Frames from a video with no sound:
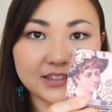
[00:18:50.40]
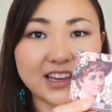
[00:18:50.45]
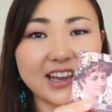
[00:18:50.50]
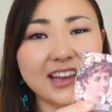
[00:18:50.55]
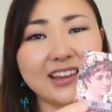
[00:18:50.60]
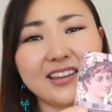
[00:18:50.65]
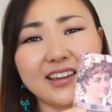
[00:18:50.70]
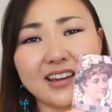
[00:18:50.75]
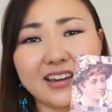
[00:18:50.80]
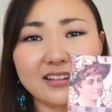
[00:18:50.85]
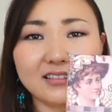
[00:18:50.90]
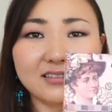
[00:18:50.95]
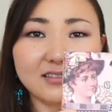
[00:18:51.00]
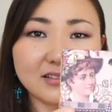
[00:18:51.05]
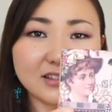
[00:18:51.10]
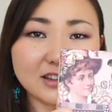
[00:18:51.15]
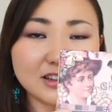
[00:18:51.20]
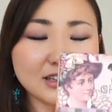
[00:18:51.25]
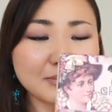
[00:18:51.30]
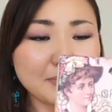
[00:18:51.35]
Again,
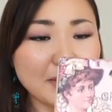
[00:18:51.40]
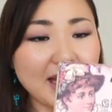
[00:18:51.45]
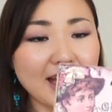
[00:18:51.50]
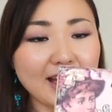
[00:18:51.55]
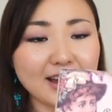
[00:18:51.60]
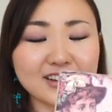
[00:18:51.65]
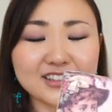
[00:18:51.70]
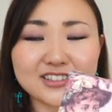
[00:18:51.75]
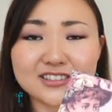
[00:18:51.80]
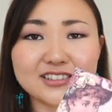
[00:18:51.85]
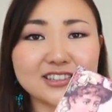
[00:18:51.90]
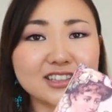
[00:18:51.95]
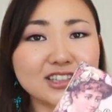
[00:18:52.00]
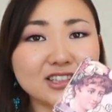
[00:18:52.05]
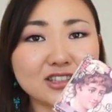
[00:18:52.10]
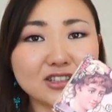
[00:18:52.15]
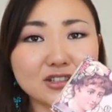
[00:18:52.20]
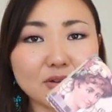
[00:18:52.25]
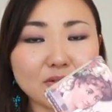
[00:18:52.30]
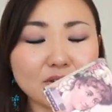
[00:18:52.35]
look at the packaging, it's
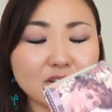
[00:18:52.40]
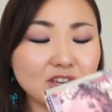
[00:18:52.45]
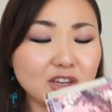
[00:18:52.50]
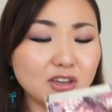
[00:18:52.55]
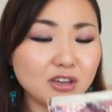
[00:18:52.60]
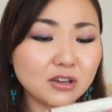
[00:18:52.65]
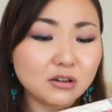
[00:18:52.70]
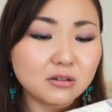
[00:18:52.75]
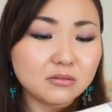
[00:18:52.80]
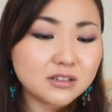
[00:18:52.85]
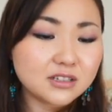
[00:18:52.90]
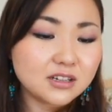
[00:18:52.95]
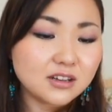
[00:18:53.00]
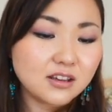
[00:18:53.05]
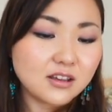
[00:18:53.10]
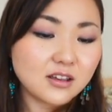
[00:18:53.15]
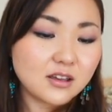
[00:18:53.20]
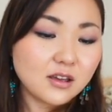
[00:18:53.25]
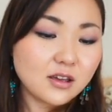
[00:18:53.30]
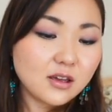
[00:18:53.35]
so cute.
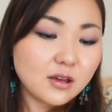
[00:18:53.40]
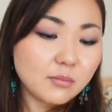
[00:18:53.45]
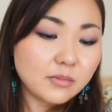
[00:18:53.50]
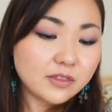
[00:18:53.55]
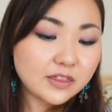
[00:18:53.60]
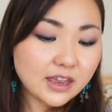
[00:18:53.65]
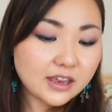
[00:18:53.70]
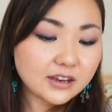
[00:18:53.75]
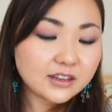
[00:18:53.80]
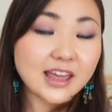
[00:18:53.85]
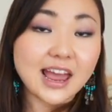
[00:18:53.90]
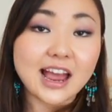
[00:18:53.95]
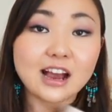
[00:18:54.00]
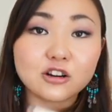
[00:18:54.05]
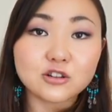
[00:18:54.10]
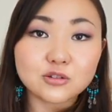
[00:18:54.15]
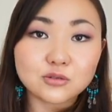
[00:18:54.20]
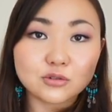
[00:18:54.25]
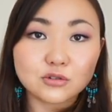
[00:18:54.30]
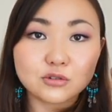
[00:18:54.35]
But then the
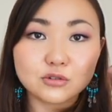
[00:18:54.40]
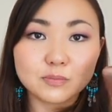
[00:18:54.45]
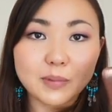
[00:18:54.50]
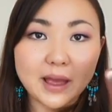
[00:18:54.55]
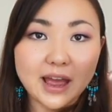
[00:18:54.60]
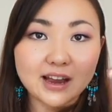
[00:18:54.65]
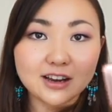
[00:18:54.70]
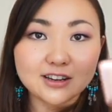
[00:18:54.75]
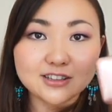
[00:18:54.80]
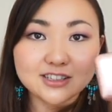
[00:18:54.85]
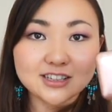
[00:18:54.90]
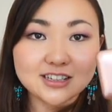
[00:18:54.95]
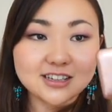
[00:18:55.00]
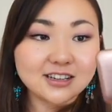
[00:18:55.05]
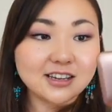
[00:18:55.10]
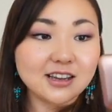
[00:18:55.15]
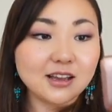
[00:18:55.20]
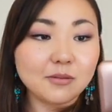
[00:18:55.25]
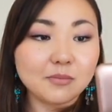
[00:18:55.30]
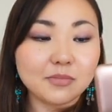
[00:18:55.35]
actual
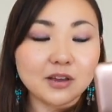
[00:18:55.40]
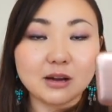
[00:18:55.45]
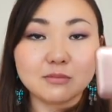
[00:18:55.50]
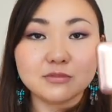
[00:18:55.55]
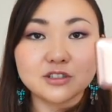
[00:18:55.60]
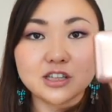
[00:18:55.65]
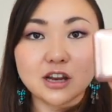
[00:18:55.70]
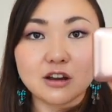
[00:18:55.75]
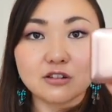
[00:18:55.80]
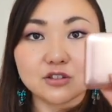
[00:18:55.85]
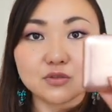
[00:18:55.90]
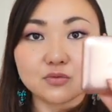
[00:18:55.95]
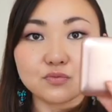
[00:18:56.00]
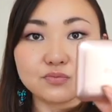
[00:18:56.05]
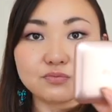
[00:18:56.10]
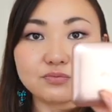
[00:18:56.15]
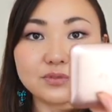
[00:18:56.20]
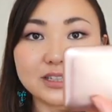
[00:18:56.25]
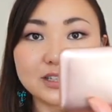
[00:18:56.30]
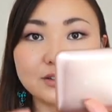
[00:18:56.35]
packaging comes down to
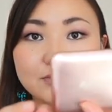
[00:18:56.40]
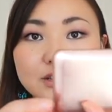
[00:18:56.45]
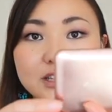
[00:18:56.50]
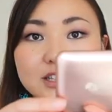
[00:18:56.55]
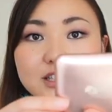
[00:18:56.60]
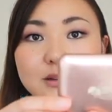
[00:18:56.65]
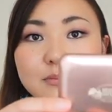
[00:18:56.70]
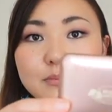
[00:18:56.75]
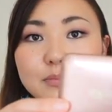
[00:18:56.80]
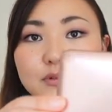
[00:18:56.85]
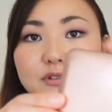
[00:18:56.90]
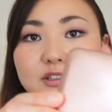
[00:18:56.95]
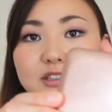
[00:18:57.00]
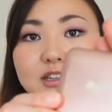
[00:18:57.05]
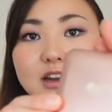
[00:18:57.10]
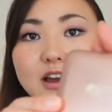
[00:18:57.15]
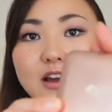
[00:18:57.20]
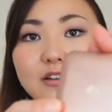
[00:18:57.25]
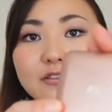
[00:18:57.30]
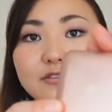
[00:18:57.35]
really, really simple
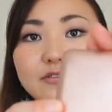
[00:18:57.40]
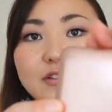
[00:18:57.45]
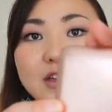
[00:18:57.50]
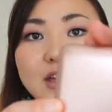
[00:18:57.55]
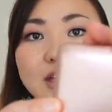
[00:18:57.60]
stuff.